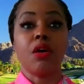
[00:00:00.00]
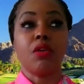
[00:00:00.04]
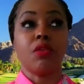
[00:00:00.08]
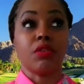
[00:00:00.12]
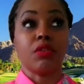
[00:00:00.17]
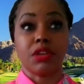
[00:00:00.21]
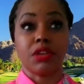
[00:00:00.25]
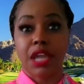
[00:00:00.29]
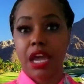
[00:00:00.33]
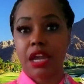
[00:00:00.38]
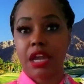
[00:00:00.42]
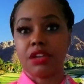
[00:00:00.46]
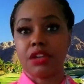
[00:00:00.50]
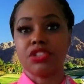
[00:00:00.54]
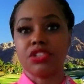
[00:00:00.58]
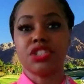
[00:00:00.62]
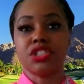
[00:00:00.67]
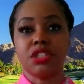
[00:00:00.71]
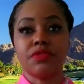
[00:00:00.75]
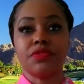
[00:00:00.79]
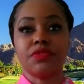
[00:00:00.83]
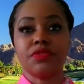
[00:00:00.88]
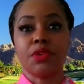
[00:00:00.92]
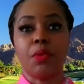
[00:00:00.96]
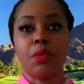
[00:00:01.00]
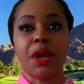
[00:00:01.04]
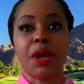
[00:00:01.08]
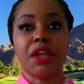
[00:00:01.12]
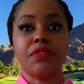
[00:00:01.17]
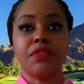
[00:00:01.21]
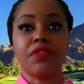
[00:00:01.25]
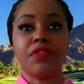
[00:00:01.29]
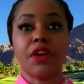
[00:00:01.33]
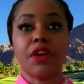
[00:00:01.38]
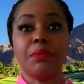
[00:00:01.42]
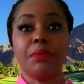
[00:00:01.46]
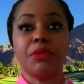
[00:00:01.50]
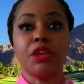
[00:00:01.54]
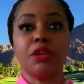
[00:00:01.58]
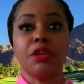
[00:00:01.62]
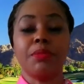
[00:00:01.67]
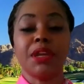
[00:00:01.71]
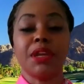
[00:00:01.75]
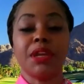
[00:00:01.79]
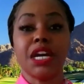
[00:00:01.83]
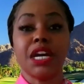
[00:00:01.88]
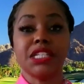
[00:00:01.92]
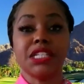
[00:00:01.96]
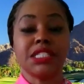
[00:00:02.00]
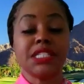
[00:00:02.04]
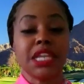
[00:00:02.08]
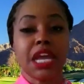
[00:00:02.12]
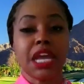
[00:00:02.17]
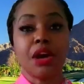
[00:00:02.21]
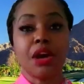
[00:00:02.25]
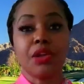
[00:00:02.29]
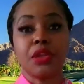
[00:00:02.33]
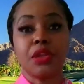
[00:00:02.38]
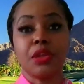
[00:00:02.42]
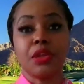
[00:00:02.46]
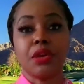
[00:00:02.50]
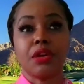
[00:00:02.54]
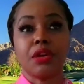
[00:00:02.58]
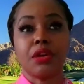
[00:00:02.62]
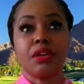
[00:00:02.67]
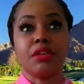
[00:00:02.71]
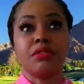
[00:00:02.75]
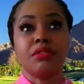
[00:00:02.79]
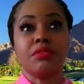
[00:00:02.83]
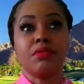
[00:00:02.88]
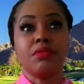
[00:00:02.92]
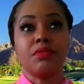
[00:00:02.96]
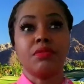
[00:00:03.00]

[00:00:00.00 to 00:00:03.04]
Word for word: or kind of shift away from you because now you're